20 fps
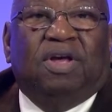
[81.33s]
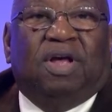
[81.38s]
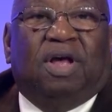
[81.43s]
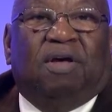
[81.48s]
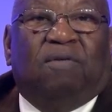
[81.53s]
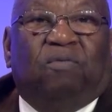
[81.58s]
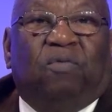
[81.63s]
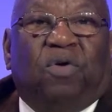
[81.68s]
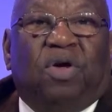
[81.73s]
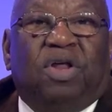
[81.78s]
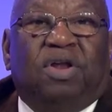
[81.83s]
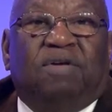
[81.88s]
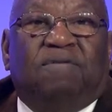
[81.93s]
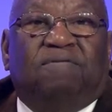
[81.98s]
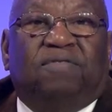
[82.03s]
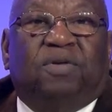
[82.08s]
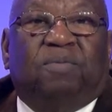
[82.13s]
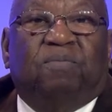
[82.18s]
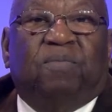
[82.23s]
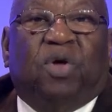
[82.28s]
of one
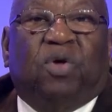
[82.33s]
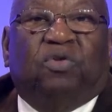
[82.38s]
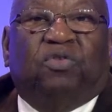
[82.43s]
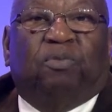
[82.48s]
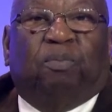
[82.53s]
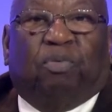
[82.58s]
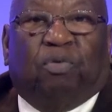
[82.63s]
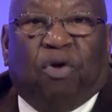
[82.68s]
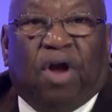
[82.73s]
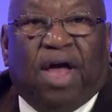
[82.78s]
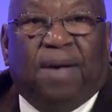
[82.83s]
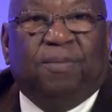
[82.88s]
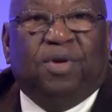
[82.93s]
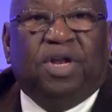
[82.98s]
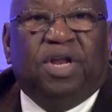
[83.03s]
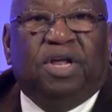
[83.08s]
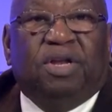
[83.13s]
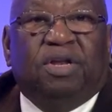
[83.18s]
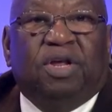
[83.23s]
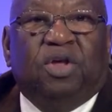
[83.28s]
of the most
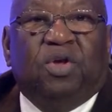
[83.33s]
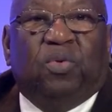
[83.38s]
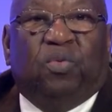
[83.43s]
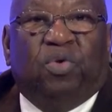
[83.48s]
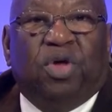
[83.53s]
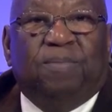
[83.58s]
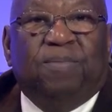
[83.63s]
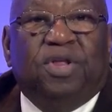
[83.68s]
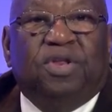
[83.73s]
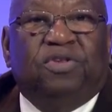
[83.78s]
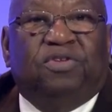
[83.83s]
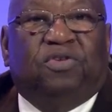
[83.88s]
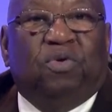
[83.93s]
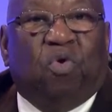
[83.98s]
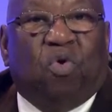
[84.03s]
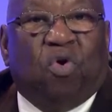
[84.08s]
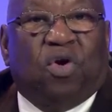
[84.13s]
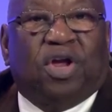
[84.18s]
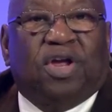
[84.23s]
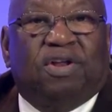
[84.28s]
prominent women's
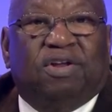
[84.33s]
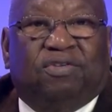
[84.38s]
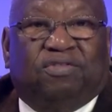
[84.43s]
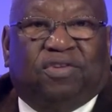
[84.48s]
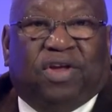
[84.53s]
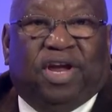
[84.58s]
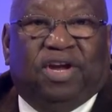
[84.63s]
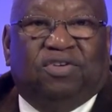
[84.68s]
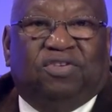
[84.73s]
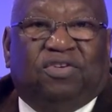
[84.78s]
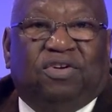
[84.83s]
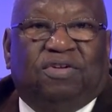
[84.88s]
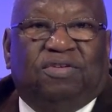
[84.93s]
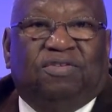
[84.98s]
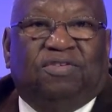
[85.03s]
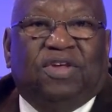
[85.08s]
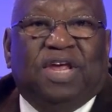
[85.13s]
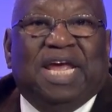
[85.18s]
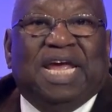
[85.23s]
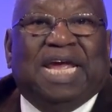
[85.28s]

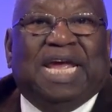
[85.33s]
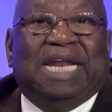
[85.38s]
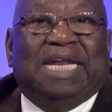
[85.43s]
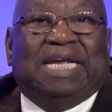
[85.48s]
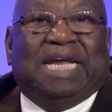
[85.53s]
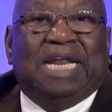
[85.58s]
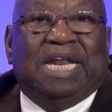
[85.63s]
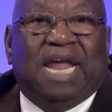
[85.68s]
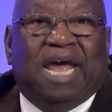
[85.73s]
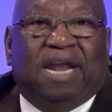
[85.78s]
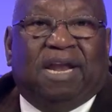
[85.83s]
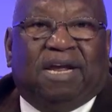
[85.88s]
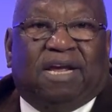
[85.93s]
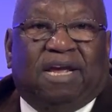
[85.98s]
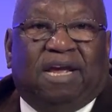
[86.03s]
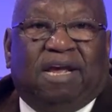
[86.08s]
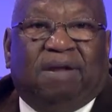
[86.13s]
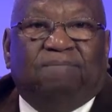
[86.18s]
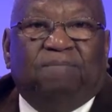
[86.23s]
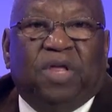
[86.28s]
organizations in
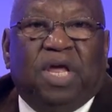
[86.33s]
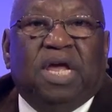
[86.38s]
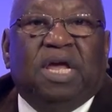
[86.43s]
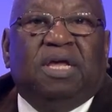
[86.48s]
Connecticut,